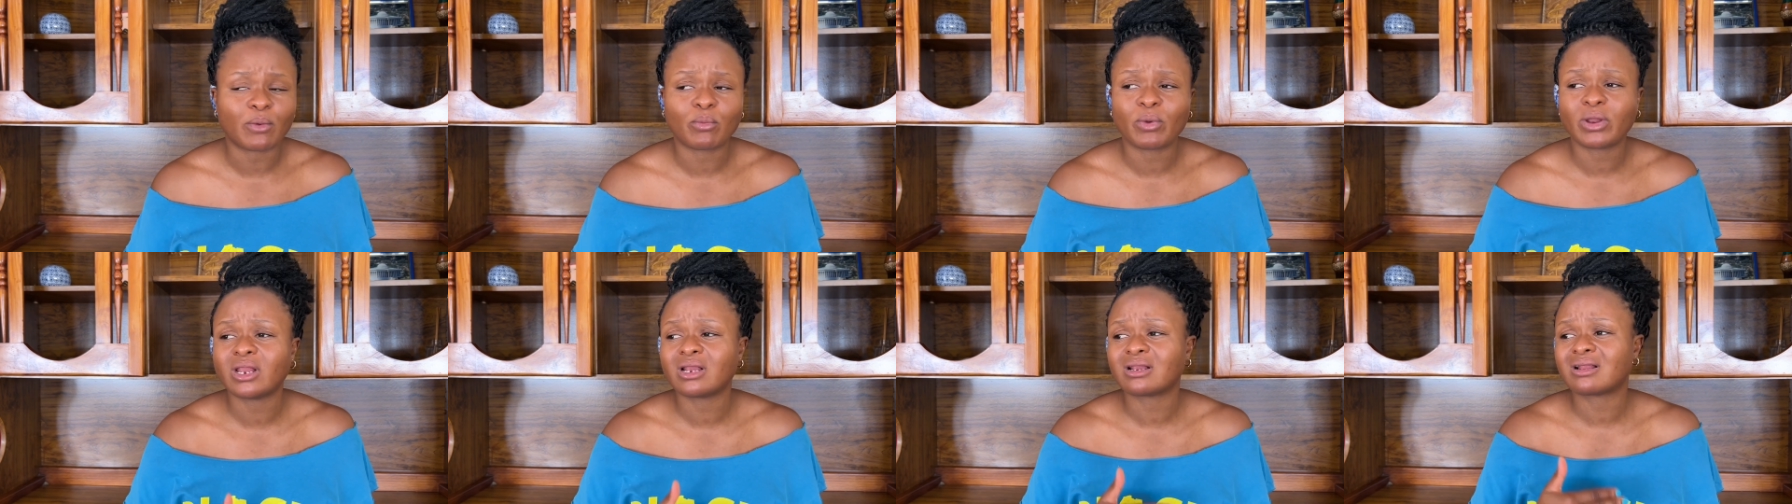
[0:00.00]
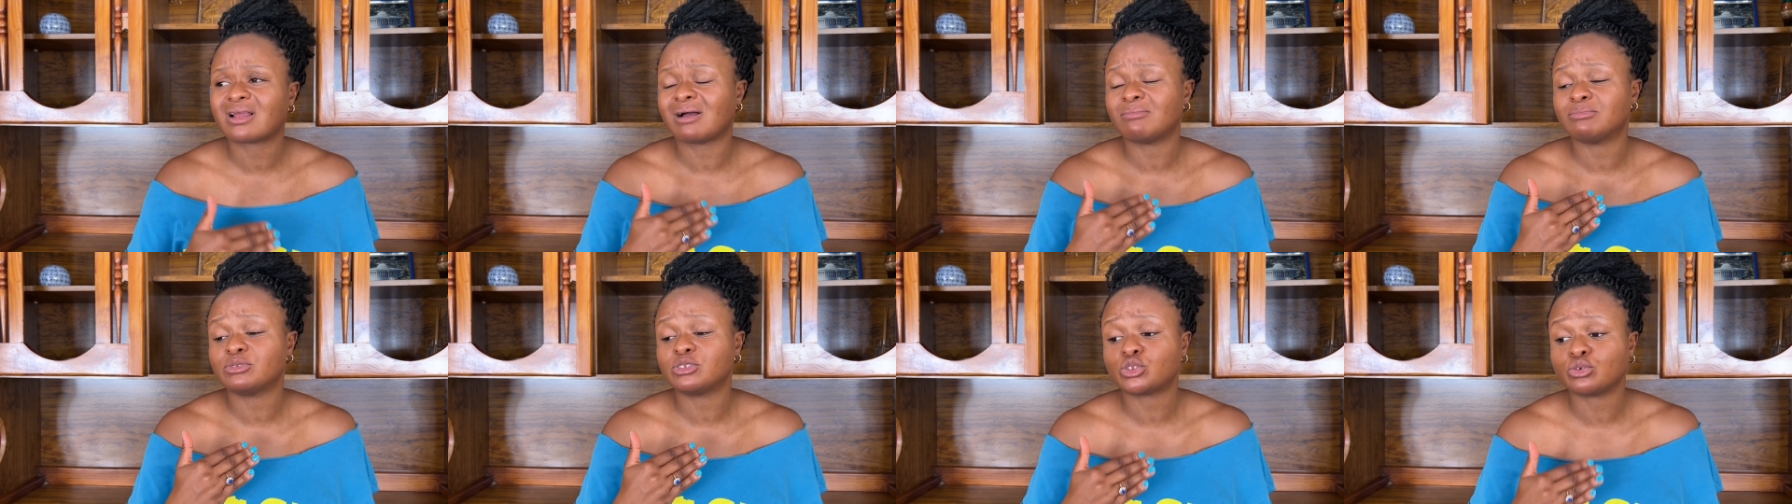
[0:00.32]
When it
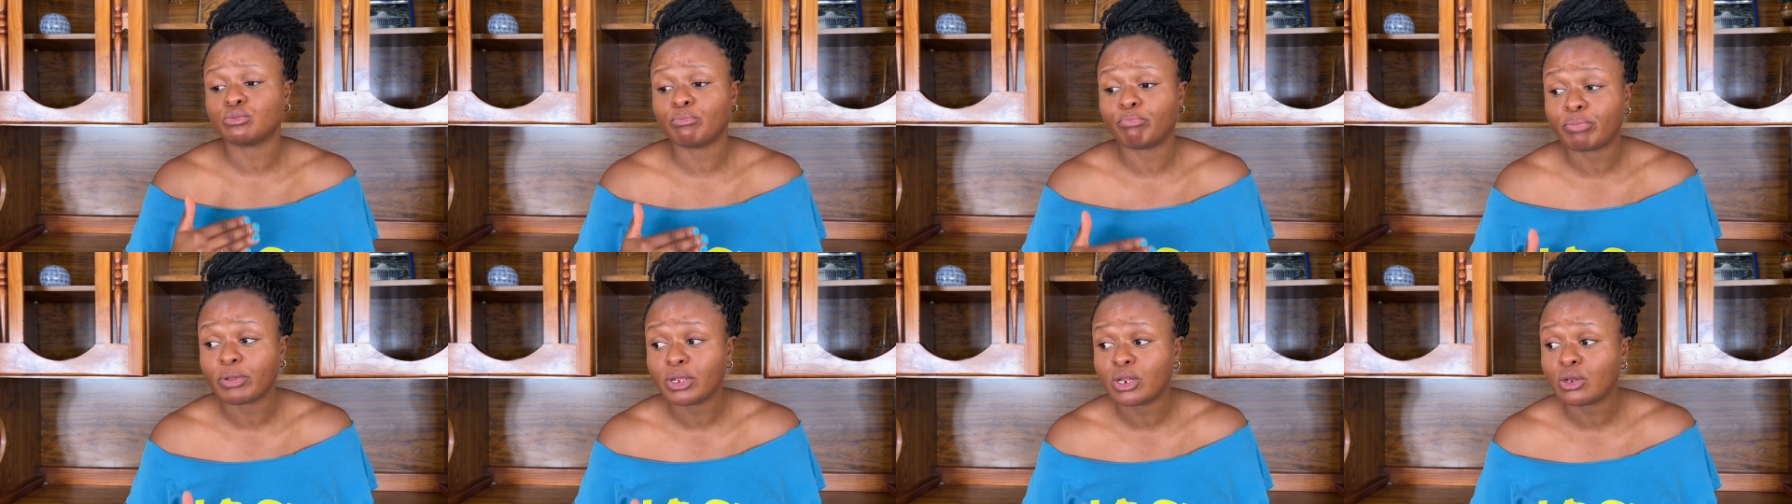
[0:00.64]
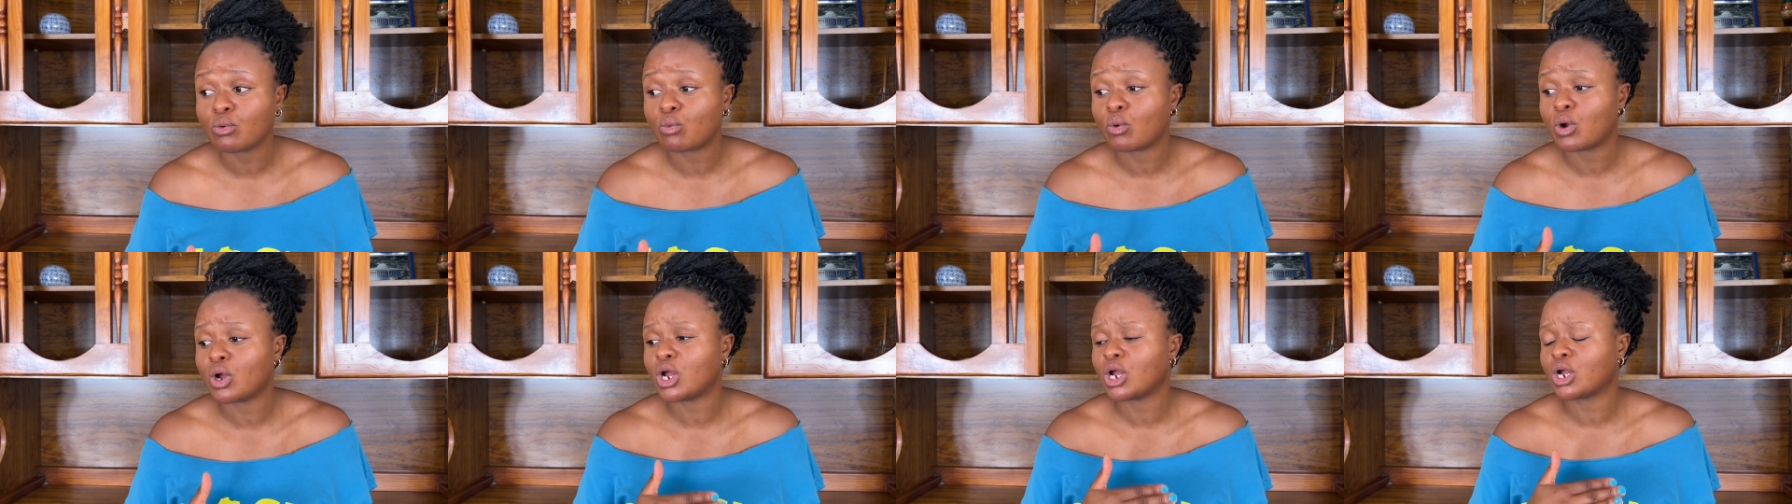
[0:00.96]
comes to
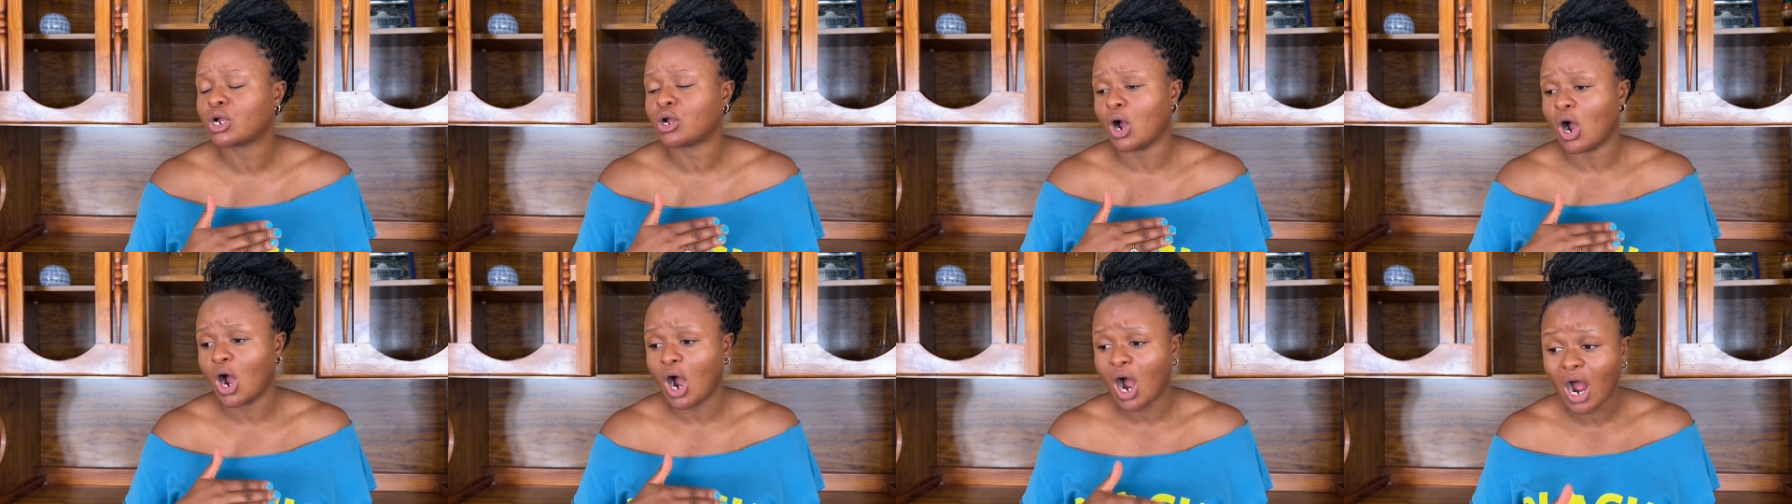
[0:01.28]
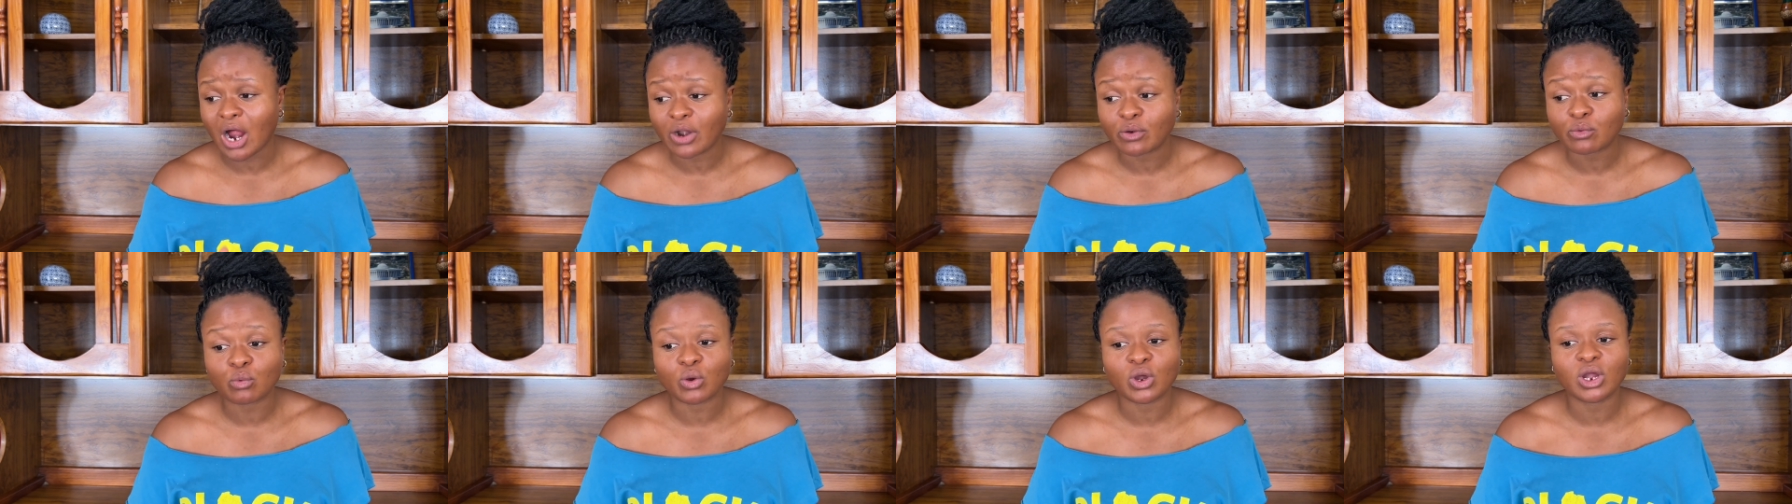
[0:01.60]
beadwork,
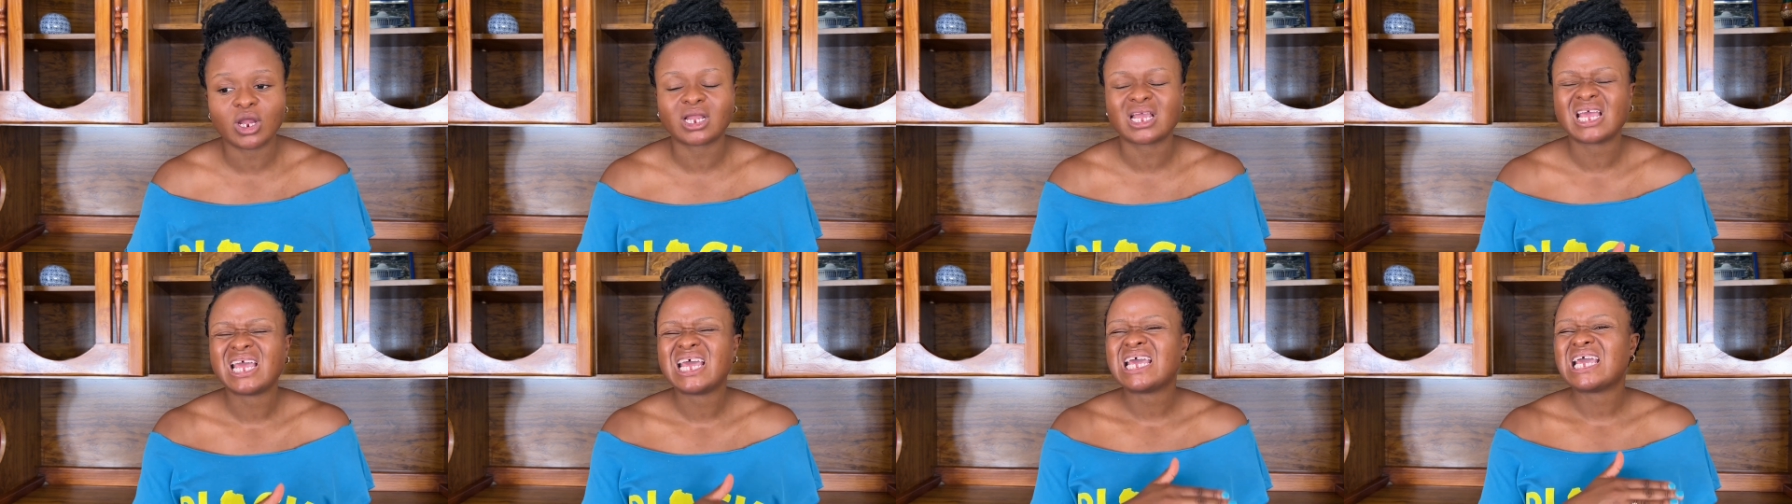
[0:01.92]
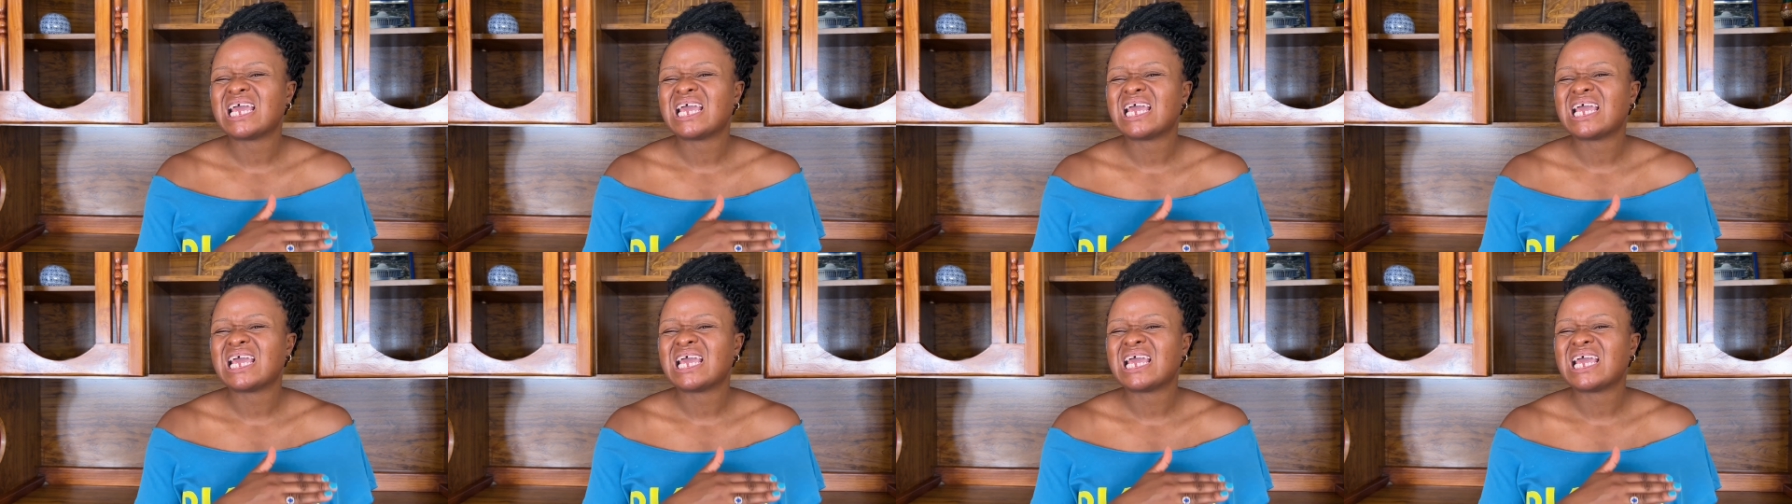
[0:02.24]
artwork,